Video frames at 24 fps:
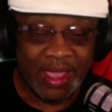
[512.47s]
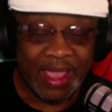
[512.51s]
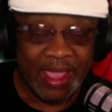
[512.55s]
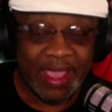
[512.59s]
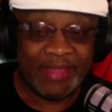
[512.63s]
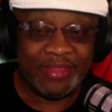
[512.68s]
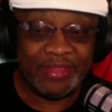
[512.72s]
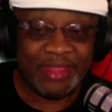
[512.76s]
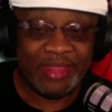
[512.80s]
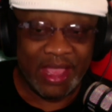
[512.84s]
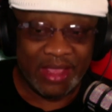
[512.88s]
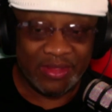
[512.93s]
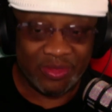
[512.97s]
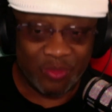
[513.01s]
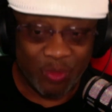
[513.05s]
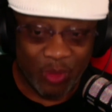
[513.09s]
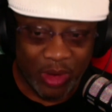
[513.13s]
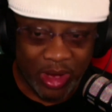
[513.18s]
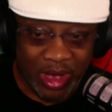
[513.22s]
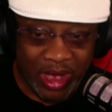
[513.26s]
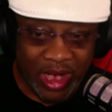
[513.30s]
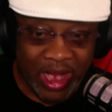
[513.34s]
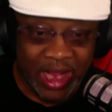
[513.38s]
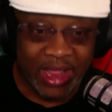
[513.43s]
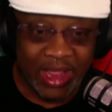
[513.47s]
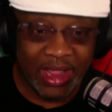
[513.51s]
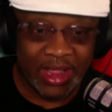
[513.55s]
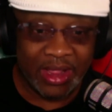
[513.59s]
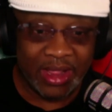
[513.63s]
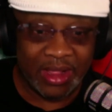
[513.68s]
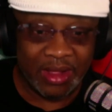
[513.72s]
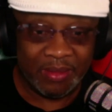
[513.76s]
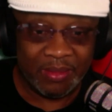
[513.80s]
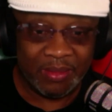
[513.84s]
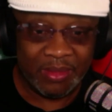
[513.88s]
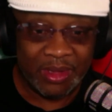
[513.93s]
And that's where I
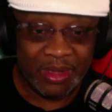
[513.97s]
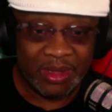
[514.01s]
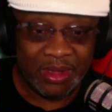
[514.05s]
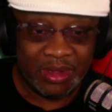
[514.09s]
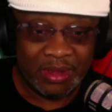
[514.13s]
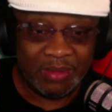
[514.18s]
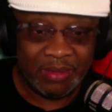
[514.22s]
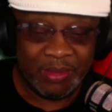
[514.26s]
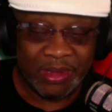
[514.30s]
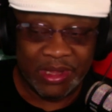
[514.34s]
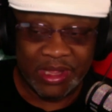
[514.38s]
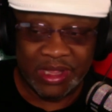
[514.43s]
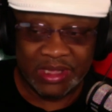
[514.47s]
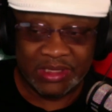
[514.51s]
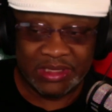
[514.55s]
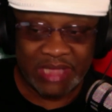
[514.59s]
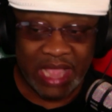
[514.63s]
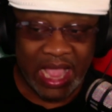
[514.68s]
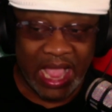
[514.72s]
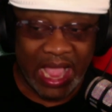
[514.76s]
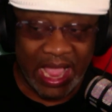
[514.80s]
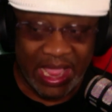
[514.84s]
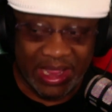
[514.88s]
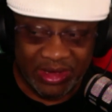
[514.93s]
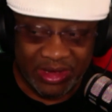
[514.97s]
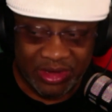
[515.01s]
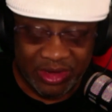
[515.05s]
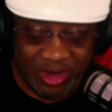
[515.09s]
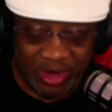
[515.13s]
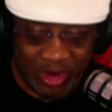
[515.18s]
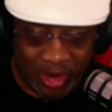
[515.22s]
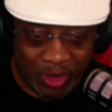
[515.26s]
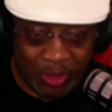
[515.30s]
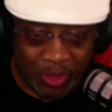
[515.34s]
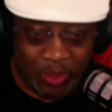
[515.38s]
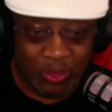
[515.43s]
am. Because I
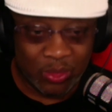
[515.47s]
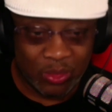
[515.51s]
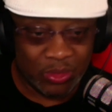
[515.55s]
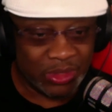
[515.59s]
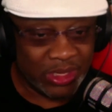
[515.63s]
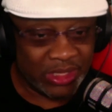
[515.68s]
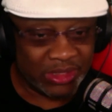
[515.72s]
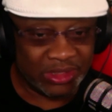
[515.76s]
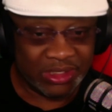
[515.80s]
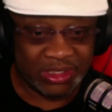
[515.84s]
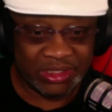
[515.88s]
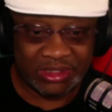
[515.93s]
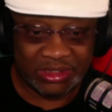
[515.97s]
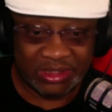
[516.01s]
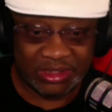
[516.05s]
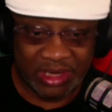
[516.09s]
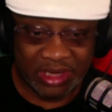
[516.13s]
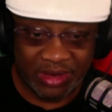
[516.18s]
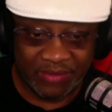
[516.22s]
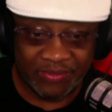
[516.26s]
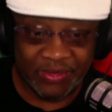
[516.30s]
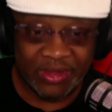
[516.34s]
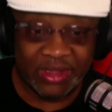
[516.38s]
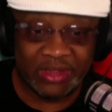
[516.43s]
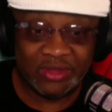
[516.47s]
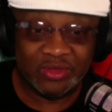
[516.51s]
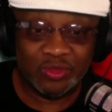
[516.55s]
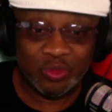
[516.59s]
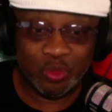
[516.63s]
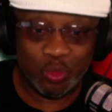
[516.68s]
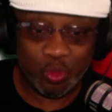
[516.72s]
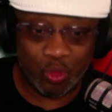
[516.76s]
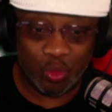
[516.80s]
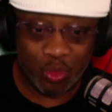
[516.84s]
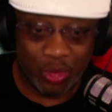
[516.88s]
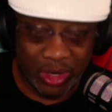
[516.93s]
know that this stuff is
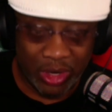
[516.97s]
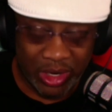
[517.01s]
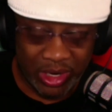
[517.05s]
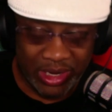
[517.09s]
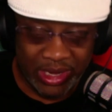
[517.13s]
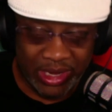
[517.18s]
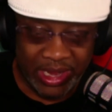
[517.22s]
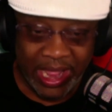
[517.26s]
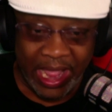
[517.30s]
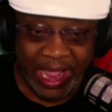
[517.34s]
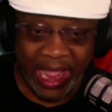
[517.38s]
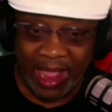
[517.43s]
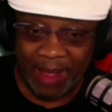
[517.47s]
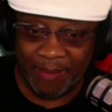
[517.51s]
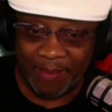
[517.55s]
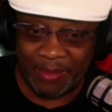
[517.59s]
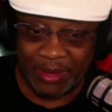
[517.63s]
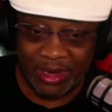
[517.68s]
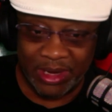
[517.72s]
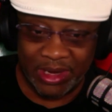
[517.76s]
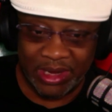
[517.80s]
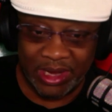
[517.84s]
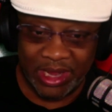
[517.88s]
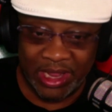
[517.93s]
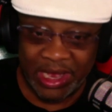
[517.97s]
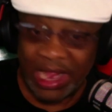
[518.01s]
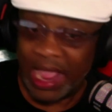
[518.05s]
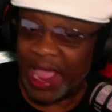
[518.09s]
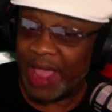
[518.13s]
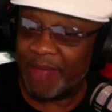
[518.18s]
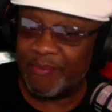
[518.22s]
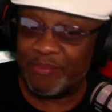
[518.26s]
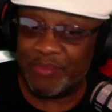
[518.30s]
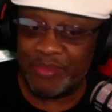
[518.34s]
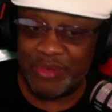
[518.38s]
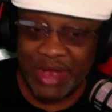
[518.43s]
really happening. And
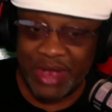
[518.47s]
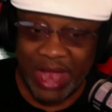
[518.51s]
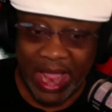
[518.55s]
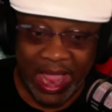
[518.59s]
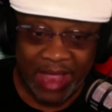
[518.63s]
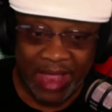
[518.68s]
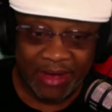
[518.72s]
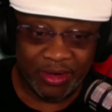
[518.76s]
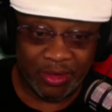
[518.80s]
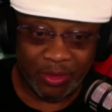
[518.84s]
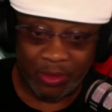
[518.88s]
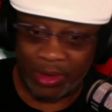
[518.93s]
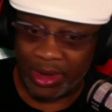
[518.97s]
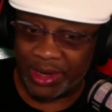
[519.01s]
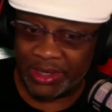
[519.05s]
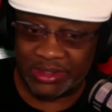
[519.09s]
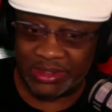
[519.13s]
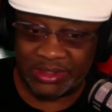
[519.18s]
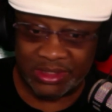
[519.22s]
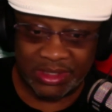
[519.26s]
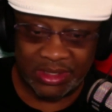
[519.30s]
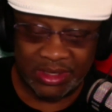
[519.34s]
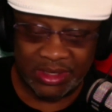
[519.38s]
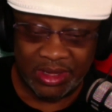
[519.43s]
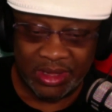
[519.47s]
I'm not crazy.